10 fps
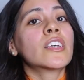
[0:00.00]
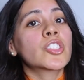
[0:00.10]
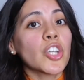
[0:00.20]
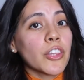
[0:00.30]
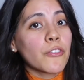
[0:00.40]

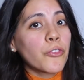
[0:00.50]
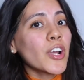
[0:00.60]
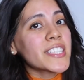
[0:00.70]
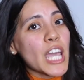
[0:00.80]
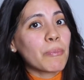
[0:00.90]
So the
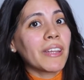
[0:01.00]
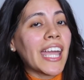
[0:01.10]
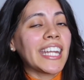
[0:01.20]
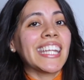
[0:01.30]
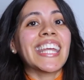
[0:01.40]
fourth type of
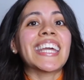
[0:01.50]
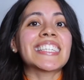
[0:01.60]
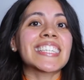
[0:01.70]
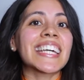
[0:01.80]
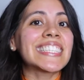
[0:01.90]
lighting
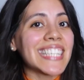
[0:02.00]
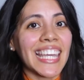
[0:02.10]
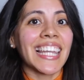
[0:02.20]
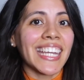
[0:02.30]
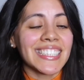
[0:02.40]
is
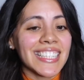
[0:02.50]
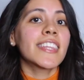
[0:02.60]
daylight.